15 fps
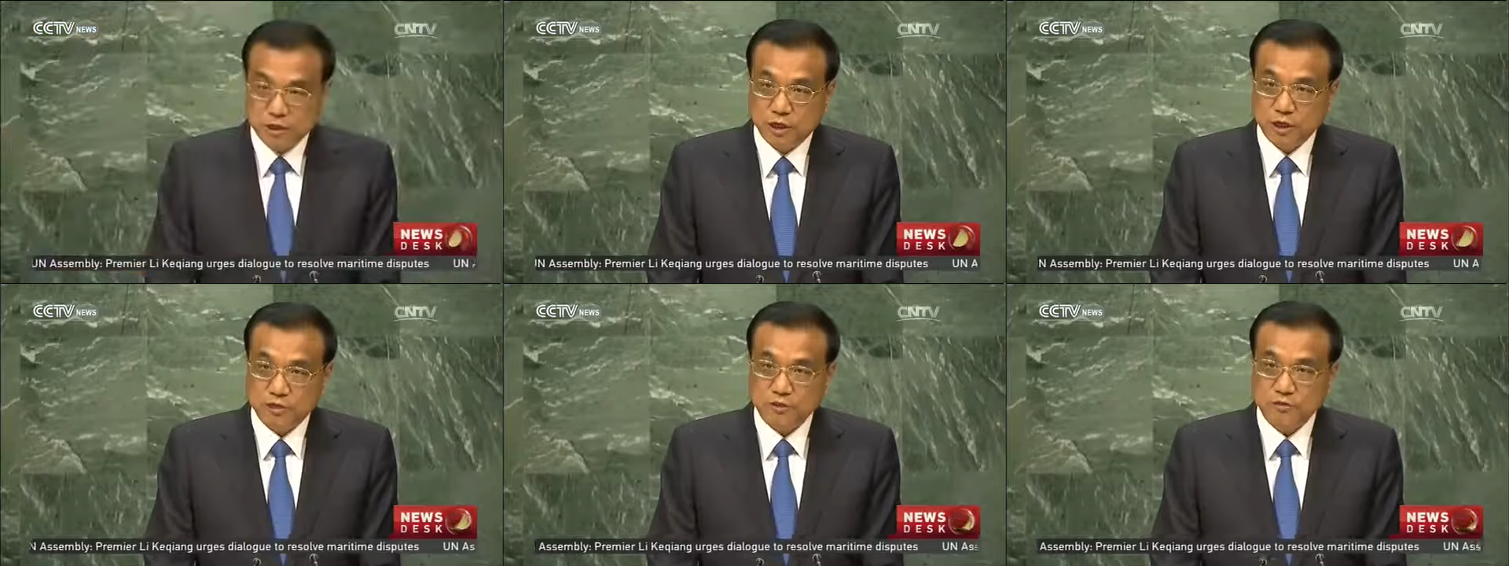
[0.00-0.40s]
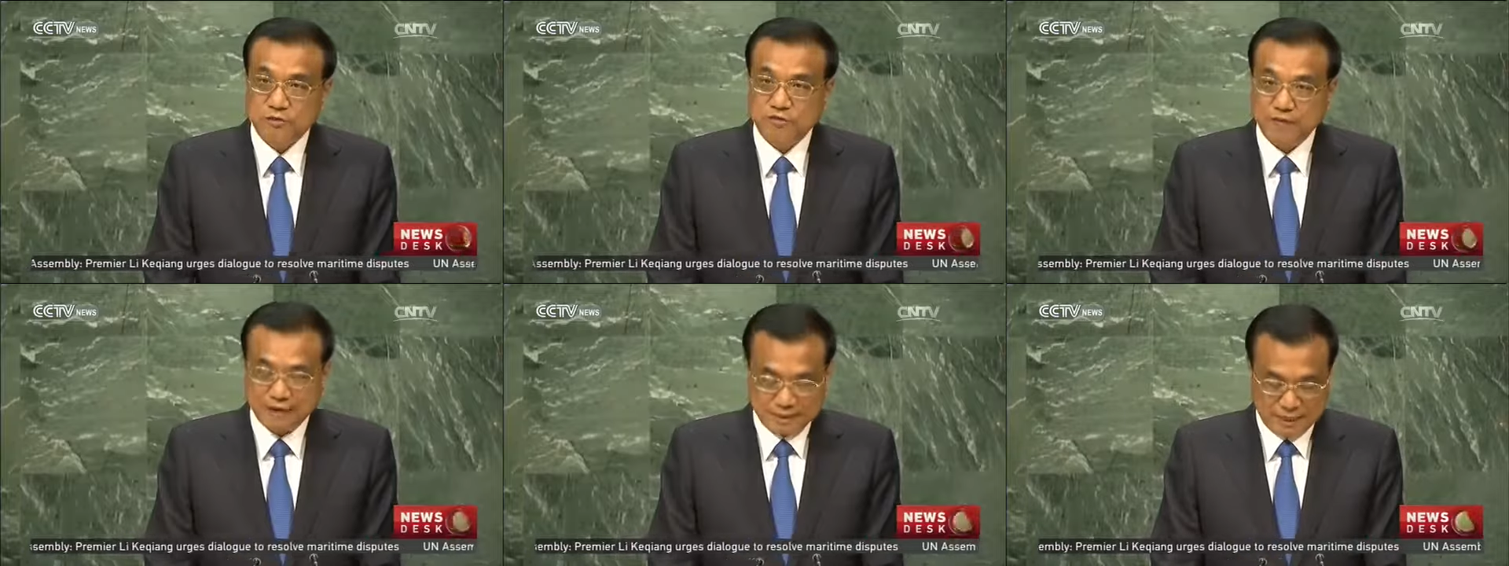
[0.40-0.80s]
is
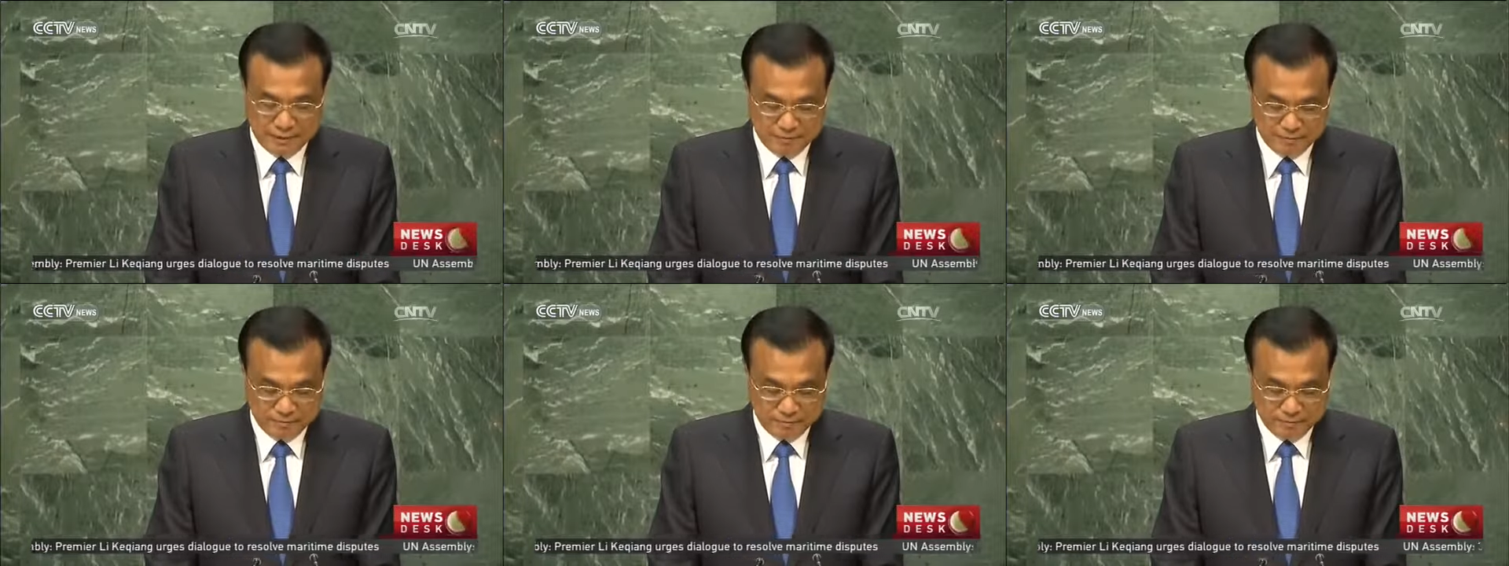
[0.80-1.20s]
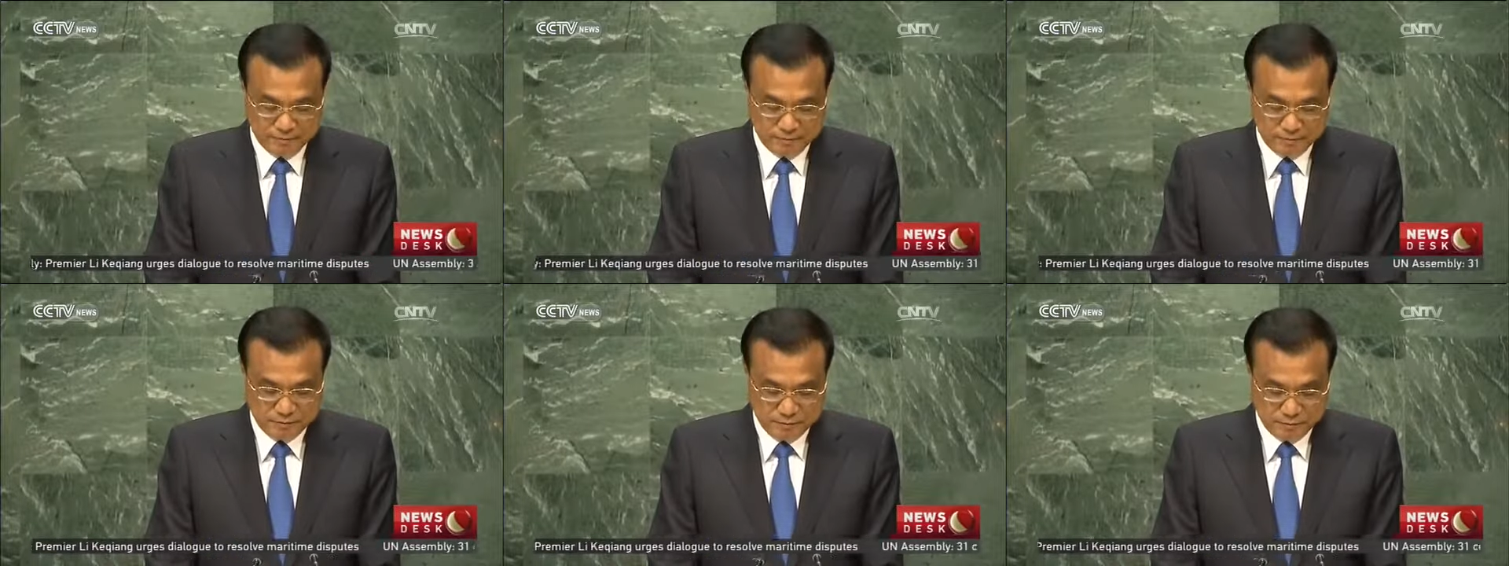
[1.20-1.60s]
development
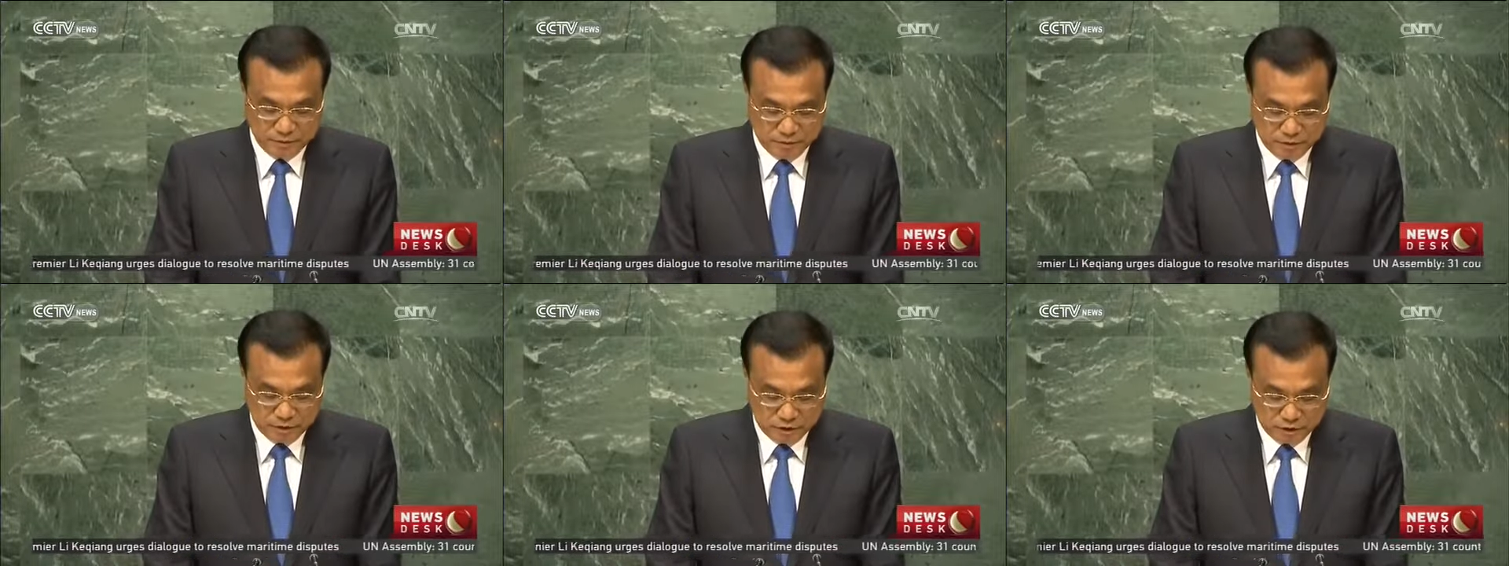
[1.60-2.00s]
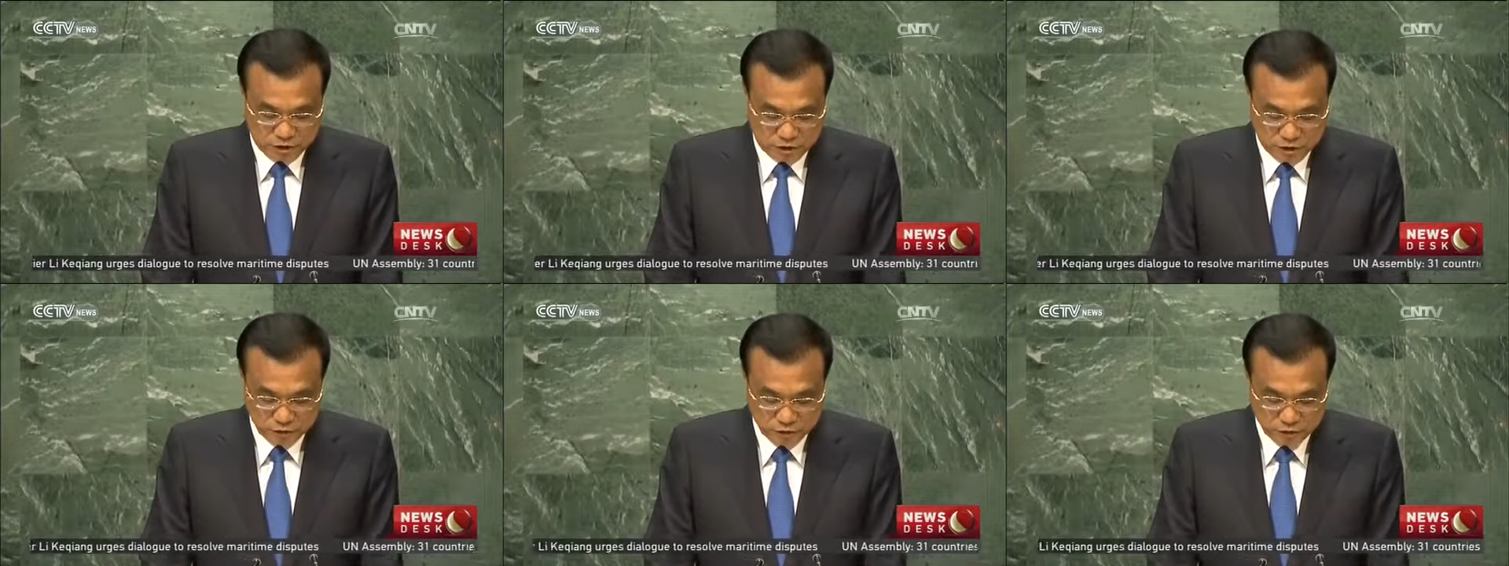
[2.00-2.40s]
itself.
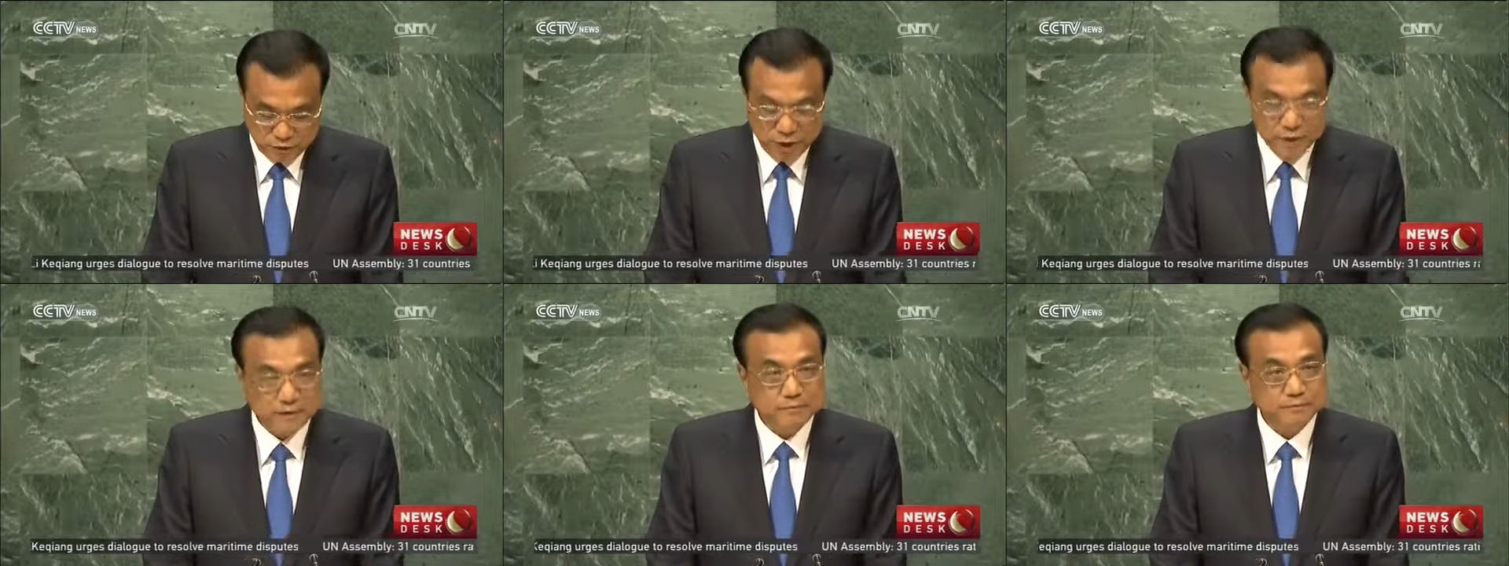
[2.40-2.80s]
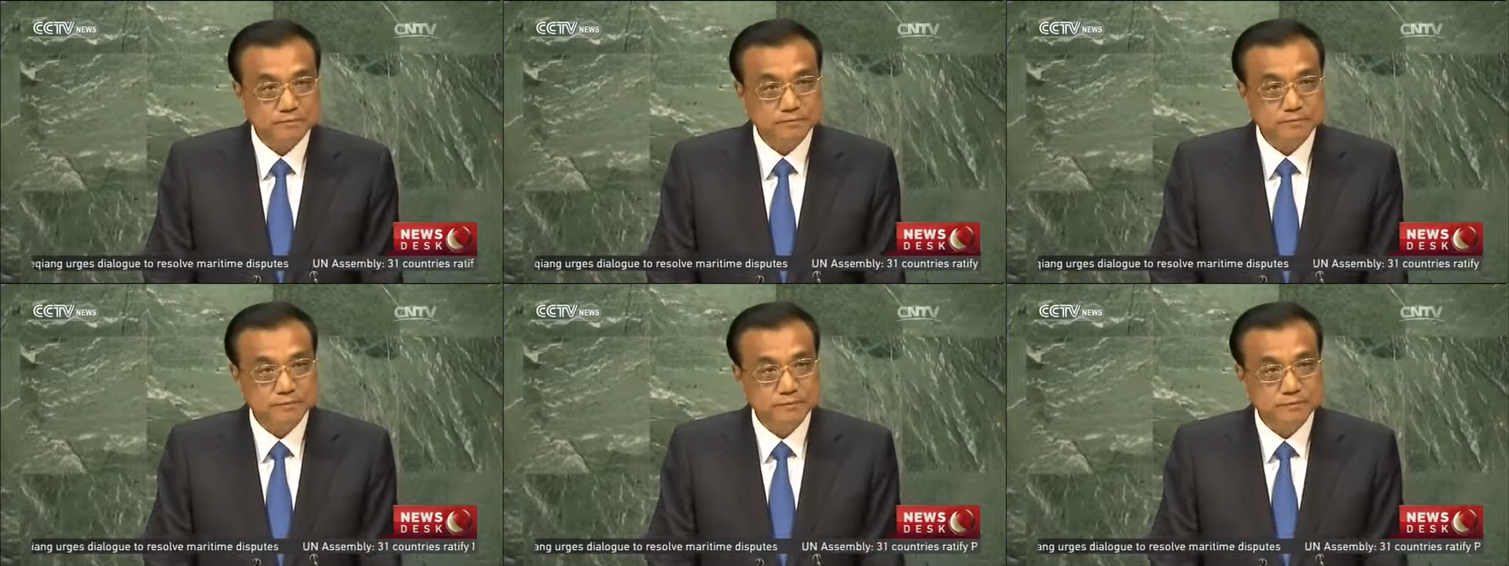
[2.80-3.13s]
Sustainability